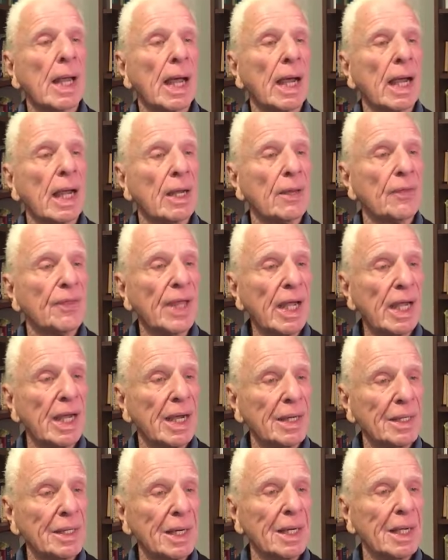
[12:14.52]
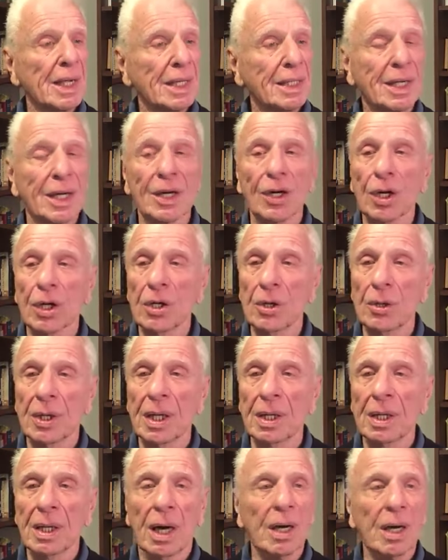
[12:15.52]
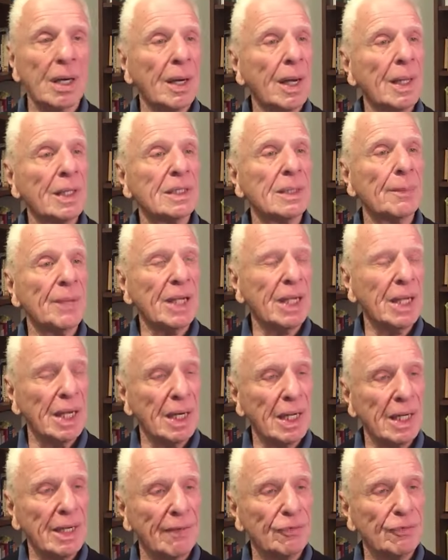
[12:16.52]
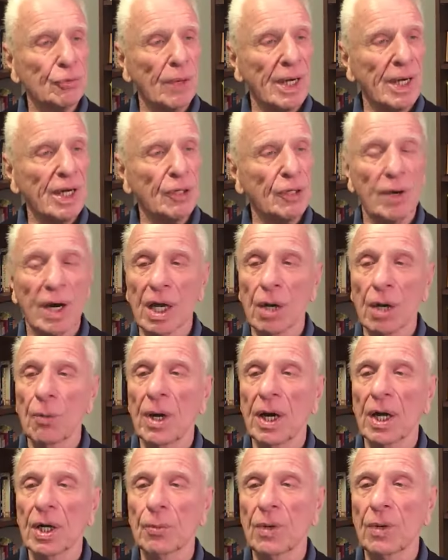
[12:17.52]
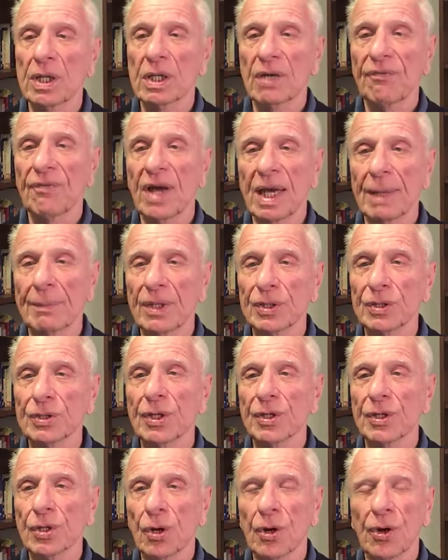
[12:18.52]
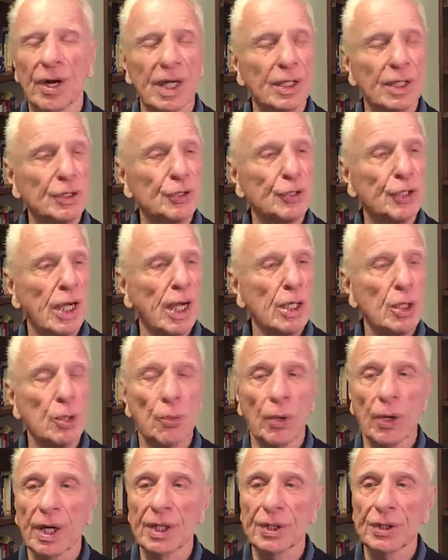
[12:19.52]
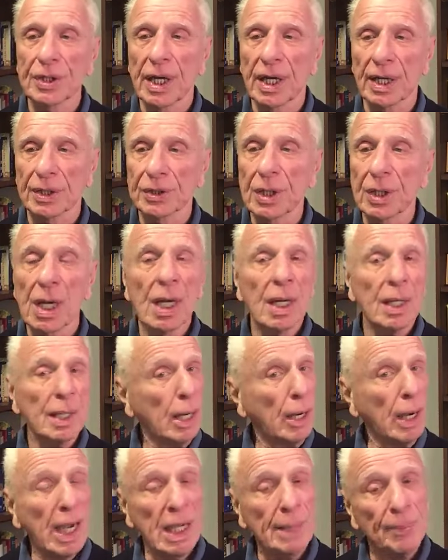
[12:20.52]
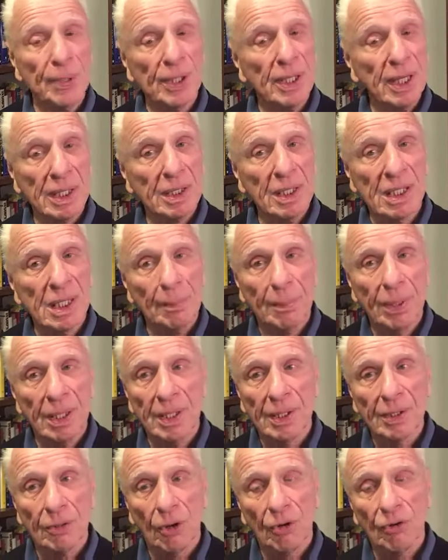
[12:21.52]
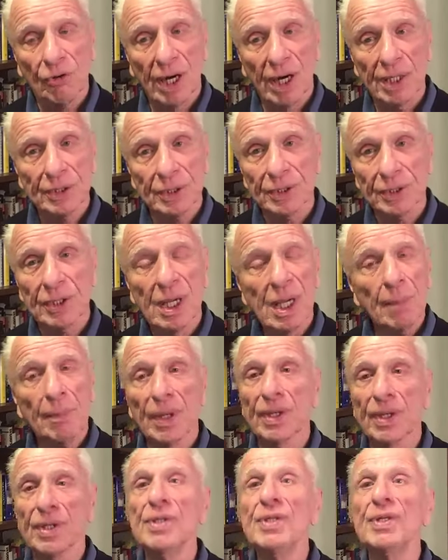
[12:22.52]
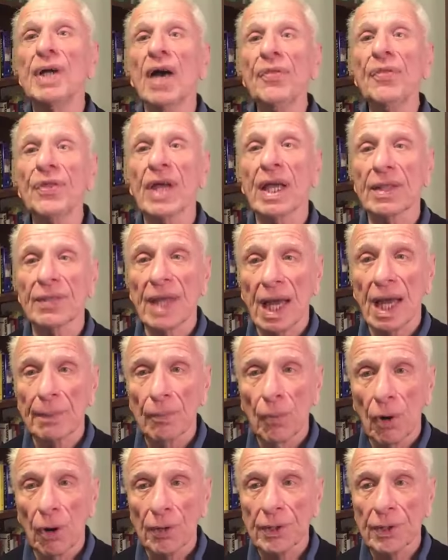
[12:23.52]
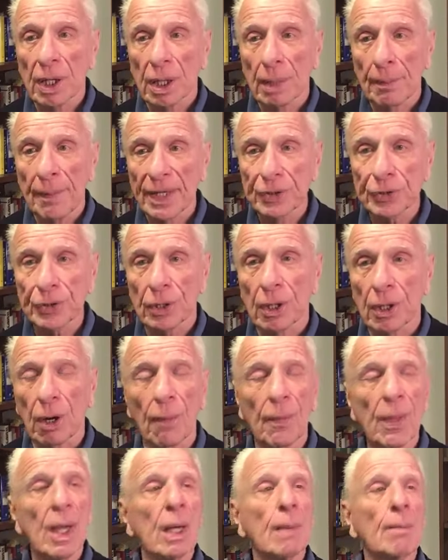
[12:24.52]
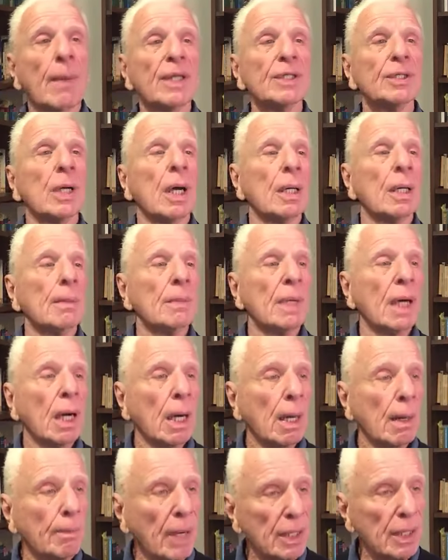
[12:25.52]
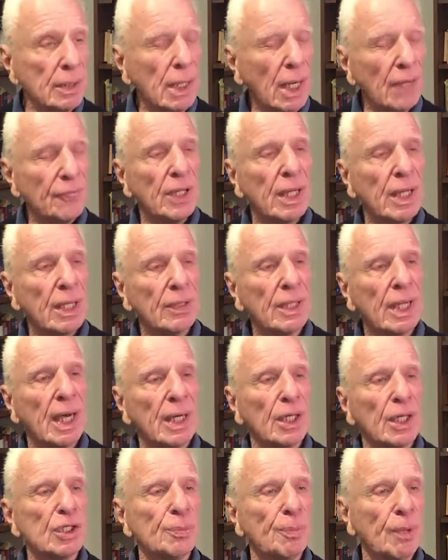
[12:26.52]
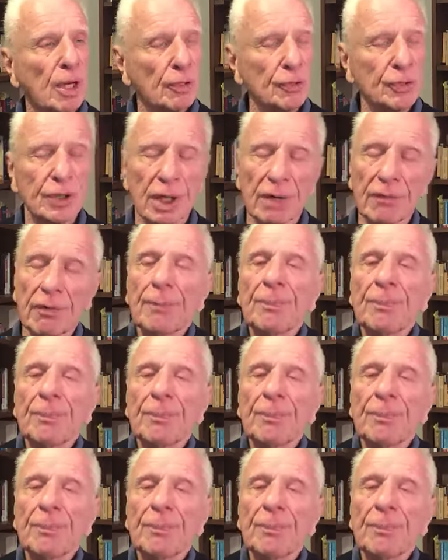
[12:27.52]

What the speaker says: and then it concluded at the beginning of 2021 with the famous, notorious January 6th. Now, I had predicted a political crisis, but nothing that multidimensional, nothing that explosive.